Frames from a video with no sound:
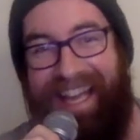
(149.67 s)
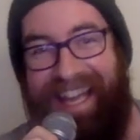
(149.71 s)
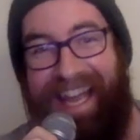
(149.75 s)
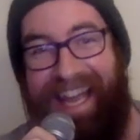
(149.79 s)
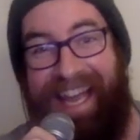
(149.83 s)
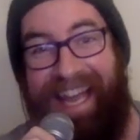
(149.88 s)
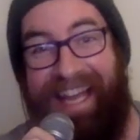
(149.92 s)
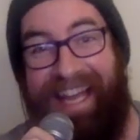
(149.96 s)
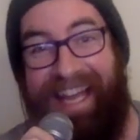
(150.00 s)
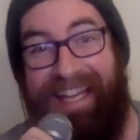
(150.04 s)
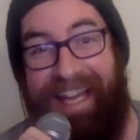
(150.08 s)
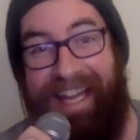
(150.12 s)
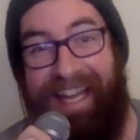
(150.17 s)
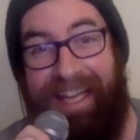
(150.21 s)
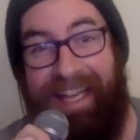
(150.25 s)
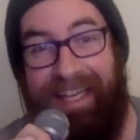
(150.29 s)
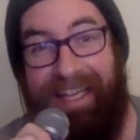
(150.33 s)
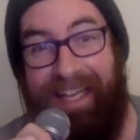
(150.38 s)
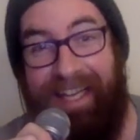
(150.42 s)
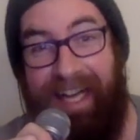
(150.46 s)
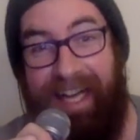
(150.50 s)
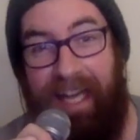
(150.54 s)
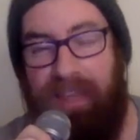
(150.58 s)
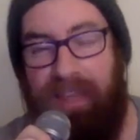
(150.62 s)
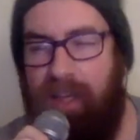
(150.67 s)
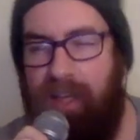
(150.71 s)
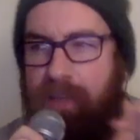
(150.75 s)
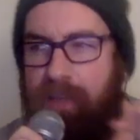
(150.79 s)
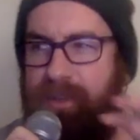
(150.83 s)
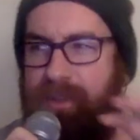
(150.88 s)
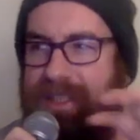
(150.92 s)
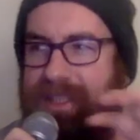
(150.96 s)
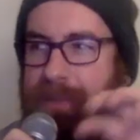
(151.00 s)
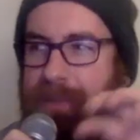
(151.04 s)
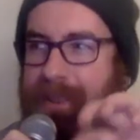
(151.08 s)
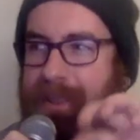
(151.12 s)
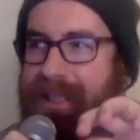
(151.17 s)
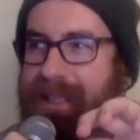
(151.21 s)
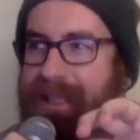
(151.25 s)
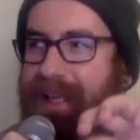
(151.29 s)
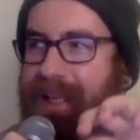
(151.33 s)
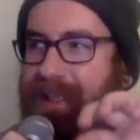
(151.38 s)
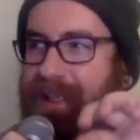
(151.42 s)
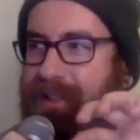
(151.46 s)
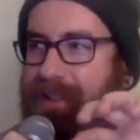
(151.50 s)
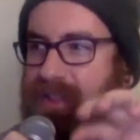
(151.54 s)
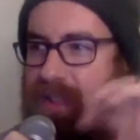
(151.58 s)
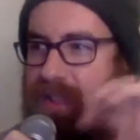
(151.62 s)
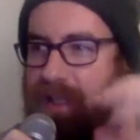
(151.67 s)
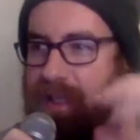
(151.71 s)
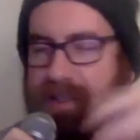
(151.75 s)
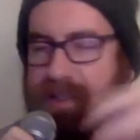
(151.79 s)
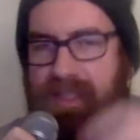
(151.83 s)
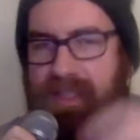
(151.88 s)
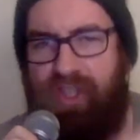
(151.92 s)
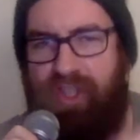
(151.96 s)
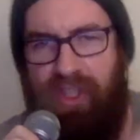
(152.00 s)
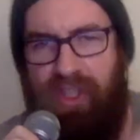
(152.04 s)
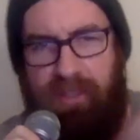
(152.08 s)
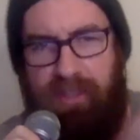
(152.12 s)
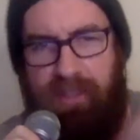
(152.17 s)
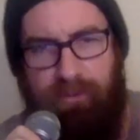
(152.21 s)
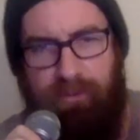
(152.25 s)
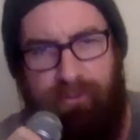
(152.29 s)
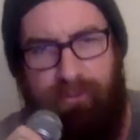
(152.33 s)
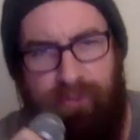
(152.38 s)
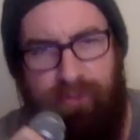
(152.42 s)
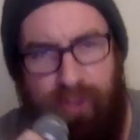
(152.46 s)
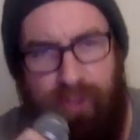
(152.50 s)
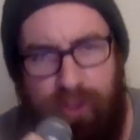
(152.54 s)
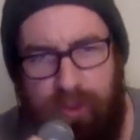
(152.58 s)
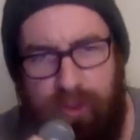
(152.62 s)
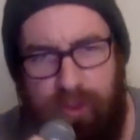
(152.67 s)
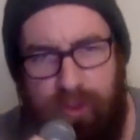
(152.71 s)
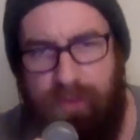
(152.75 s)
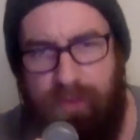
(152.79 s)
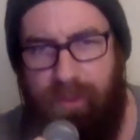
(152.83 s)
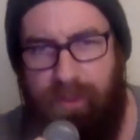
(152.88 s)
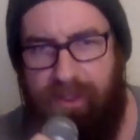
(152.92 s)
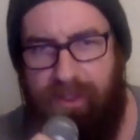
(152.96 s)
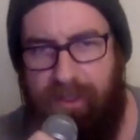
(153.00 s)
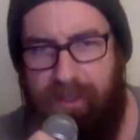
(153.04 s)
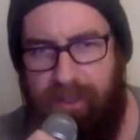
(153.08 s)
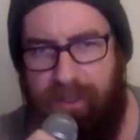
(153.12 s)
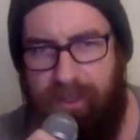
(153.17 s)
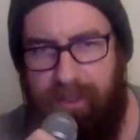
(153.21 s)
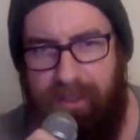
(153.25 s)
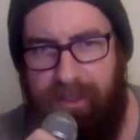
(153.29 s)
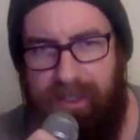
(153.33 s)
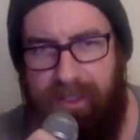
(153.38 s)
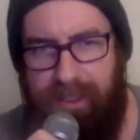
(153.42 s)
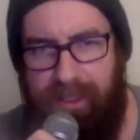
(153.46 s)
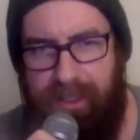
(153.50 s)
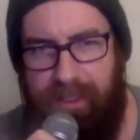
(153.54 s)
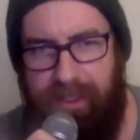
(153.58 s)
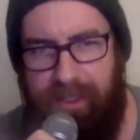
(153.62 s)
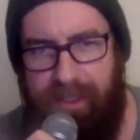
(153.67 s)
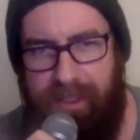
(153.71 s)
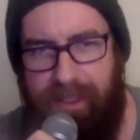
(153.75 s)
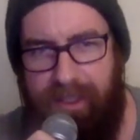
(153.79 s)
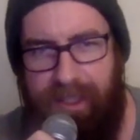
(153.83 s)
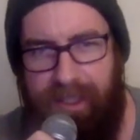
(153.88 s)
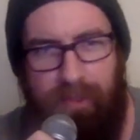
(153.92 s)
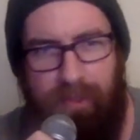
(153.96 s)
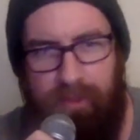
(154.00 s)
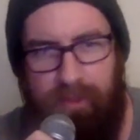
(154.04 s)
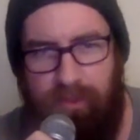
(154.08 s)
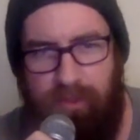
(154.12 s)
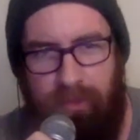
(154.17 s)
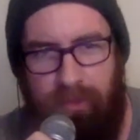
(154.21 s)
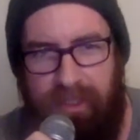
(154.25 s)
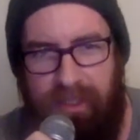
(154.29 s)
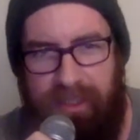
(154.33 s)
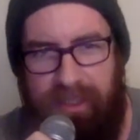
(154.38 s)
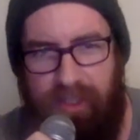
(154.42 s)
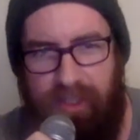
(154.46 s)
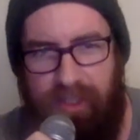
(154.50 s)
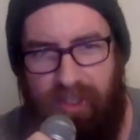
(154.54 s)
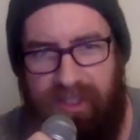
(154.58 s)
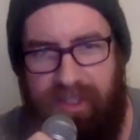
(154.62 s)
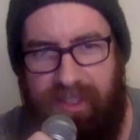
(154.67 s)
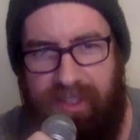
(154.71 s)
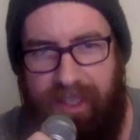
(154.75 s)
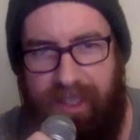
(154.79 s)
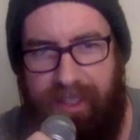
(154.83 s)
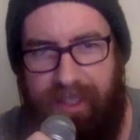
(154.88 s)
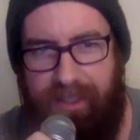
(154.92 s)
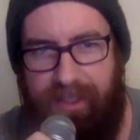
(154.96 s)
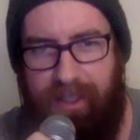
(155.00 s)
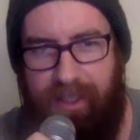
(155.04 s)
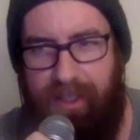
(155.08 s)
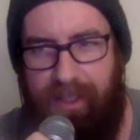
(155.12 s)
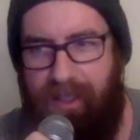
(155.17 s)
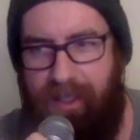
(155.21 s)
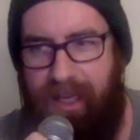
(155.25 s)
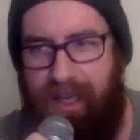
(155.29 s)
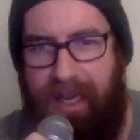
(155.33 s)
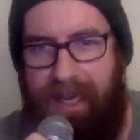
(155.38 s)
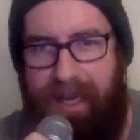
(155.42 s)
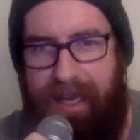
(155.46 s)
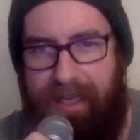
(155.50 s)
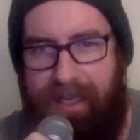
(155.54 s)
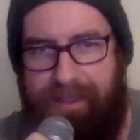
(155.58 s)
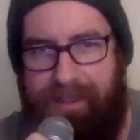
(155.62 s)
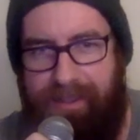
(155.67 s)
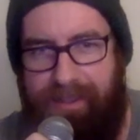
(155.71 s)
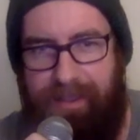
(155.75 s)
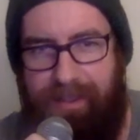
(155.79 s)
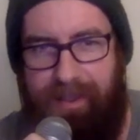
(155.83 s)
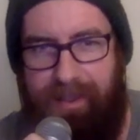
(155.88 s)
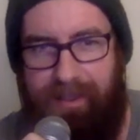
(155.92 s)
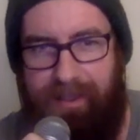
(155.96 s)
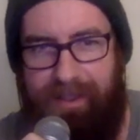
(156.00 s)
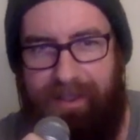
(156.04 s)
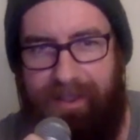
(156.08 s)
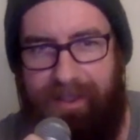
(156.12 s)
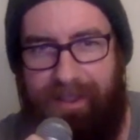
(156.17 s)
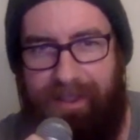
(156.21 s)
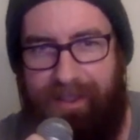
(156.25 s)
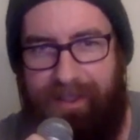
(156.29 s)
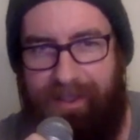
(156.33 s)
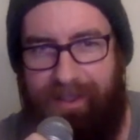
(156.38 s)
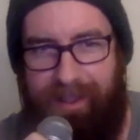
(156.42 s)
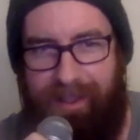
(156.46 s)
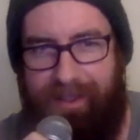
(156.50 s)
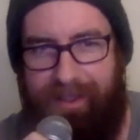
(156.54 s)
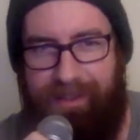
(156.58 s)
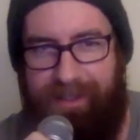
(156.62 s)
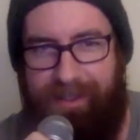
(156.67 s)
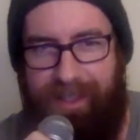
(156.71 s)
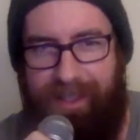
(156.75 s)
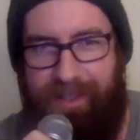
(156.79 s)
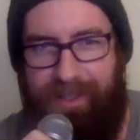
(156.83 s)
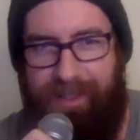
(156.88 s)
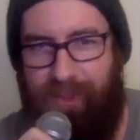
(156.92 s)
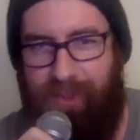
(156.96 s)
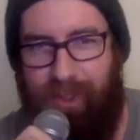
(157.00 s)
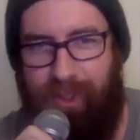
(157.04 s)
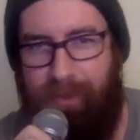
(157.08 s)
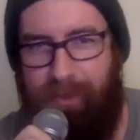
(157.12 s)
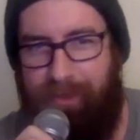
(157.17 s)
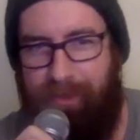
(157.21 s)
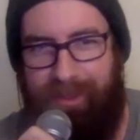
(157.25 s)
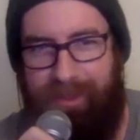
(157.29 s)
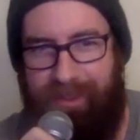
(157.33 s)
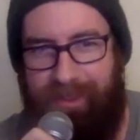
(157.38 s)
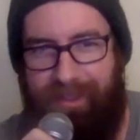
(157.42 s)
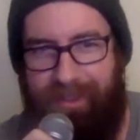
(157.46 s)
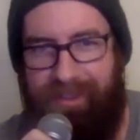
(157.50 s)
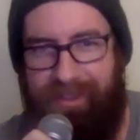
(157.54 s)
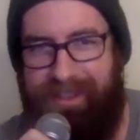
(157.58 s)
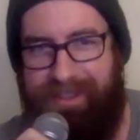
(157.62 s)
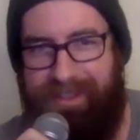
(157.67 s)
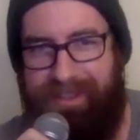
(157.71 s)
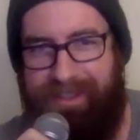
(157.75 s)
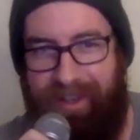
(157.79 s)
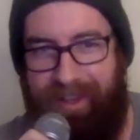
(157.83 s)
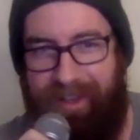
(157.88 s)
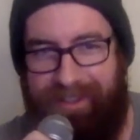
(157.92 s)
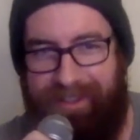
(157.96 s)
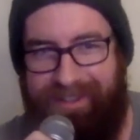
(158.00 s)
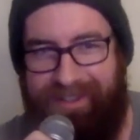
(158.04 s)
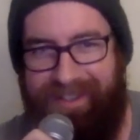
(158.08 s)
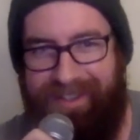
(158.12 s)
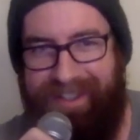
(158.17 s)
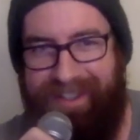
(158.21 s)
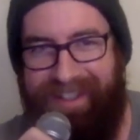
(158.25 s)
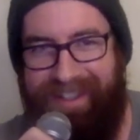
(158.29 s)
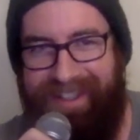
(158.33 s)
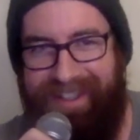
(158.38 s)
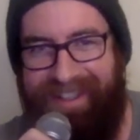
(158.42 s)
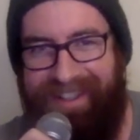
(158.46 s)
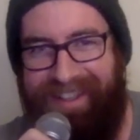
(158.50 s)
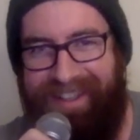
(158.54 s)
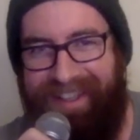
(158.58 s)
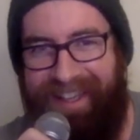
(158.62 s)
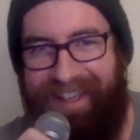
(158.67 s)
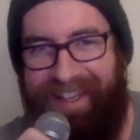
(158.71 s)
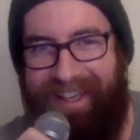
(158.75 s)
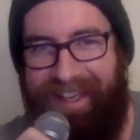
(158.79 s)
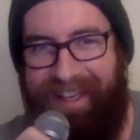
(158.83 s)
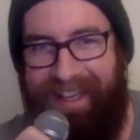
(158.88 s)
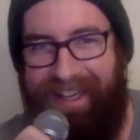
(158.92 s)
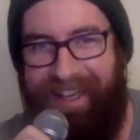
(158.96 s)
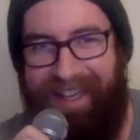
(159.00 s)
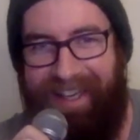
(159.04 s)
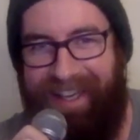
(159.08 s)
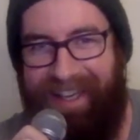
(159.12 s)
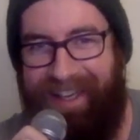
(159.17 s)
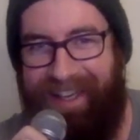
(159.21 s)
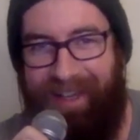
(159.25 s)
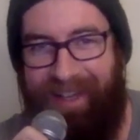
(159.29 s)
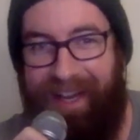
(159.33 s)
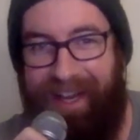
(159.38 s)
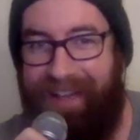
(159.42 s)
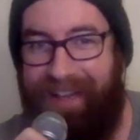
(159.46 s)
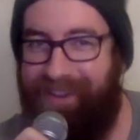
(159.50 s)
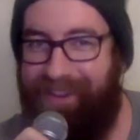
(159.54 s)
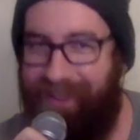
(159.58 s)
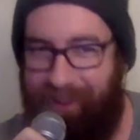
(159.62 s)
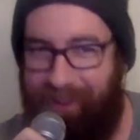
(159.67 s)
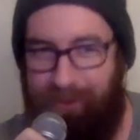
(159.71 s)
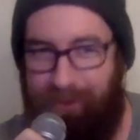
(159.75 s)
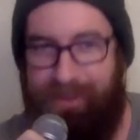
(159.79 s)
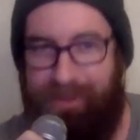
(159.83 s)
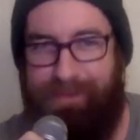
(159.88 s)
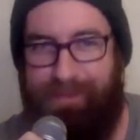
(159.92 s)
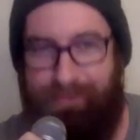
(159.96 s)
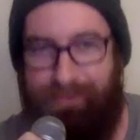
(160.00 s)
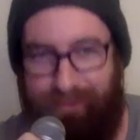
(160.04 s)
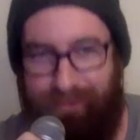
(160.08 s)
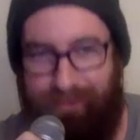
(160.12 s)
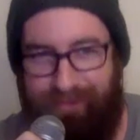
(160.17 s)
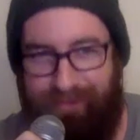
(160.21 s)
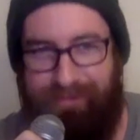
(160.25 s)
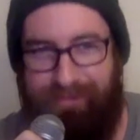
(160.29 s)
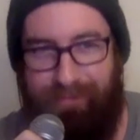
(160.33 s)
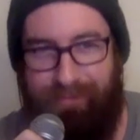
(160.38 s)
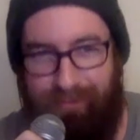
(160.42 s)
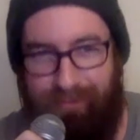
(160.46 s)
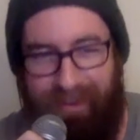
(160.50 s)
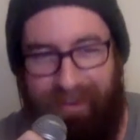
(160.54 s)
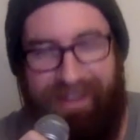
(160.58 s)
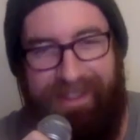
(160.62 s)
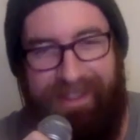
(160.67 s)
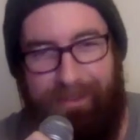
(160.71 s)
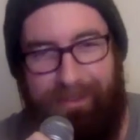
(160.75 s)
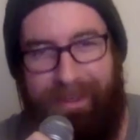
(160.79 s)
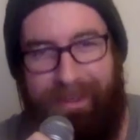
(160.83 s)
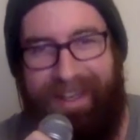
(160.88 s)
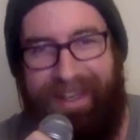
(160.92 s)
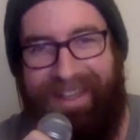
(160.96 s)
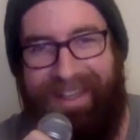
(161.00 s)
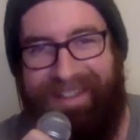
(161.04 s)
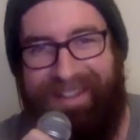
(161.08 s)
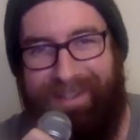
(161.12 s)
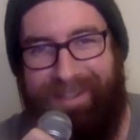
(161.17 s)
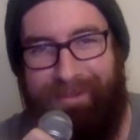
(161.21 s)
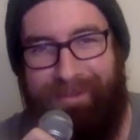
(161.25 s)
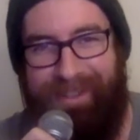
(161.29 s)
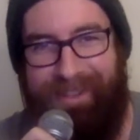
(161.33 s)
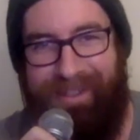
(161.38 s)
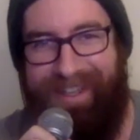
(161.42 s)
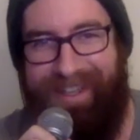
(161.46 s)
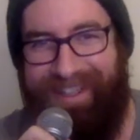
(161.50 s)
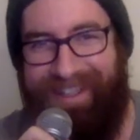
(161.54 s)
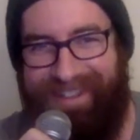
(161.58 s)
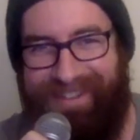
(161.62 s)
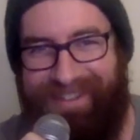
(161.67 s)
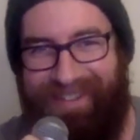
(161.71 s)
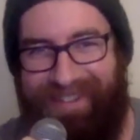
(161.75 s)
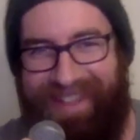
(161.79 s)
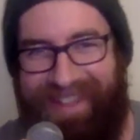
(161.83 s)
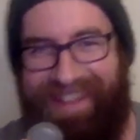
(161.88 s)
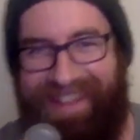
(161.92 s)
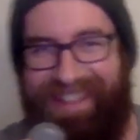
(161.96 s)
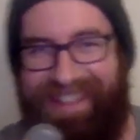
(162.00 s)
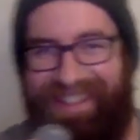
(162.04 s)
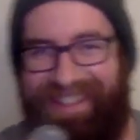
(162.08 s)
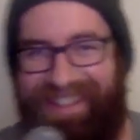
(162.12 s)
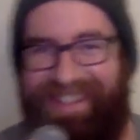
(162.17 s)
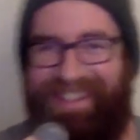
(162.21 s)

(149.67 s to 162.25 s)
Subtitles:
And I thought it was going to be like a sausage infused with curry. And it was really just like a hot dog in like a ketchup and curry sauce. And I thought it was very bad, to be honest with you.